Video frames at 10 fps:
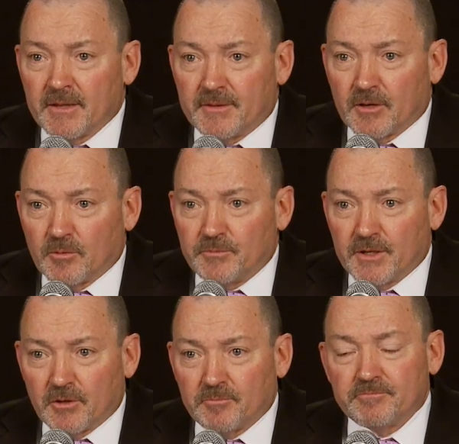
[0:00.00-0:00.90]

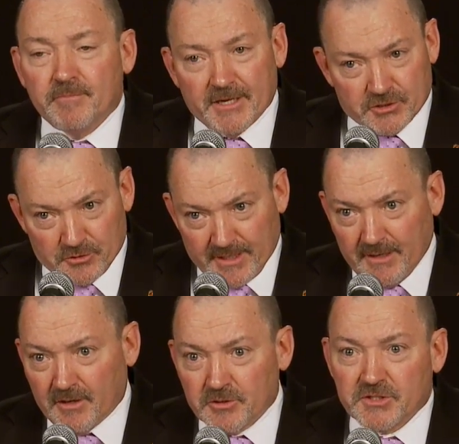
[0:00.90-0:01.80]
They'll make sure
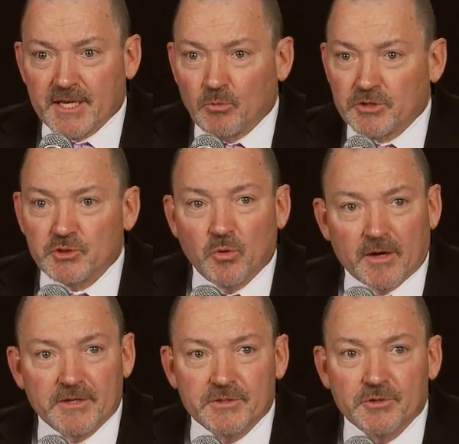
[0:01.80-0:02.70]
they understand what you
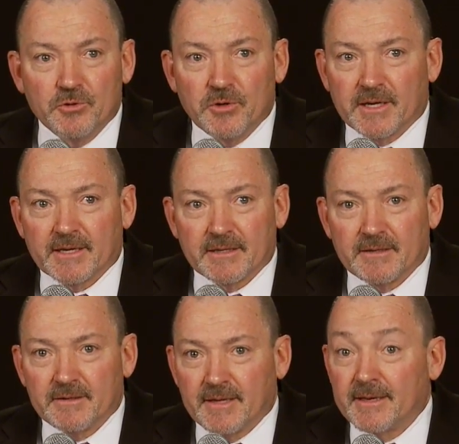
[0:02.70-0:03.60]
want to do
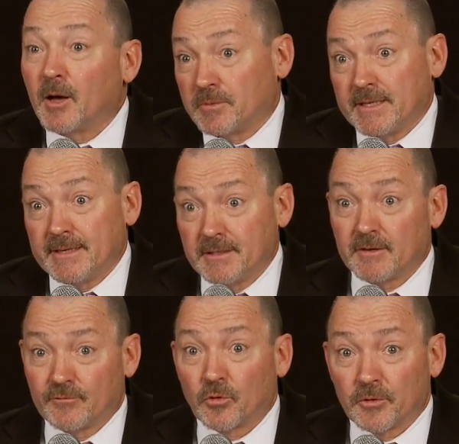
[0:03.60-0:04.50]
and help to get it
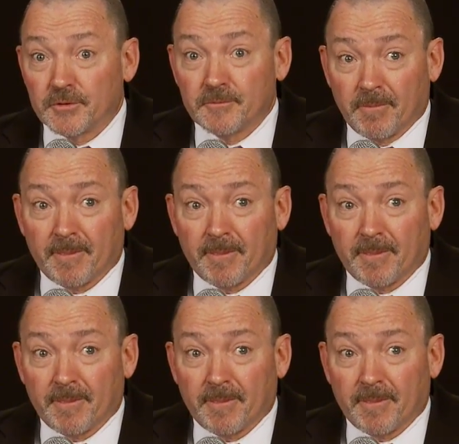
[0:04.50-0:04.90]
done for you.